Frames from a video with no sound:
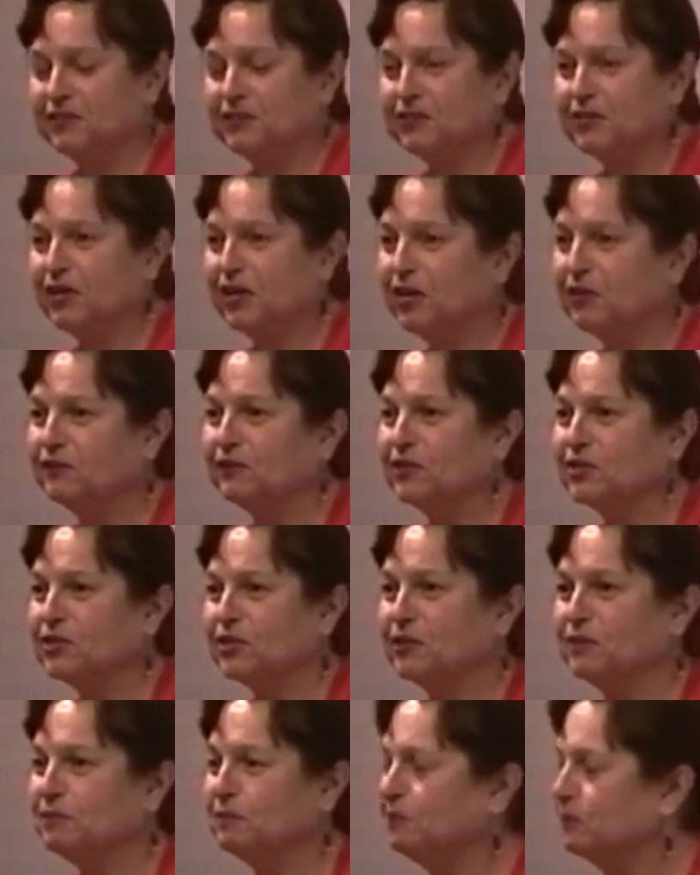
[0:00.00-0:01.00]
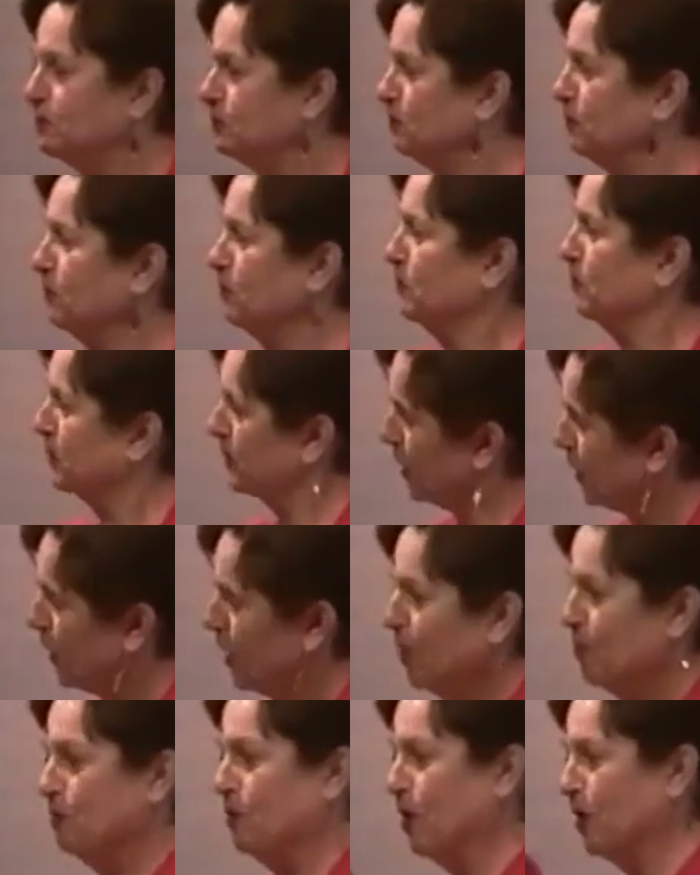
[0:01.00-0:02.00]
television,
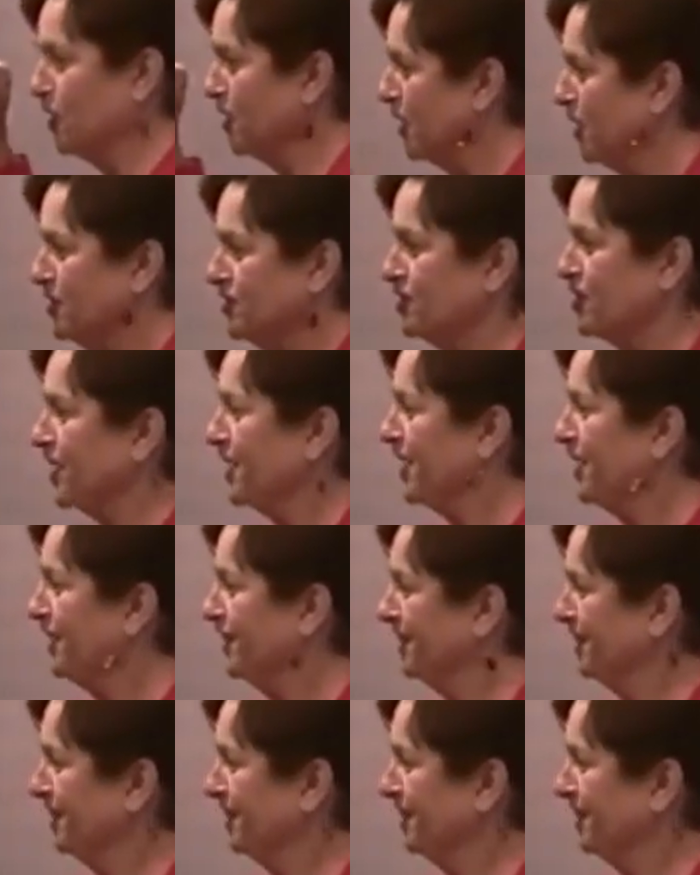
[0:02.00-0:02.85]
party on, Parianje.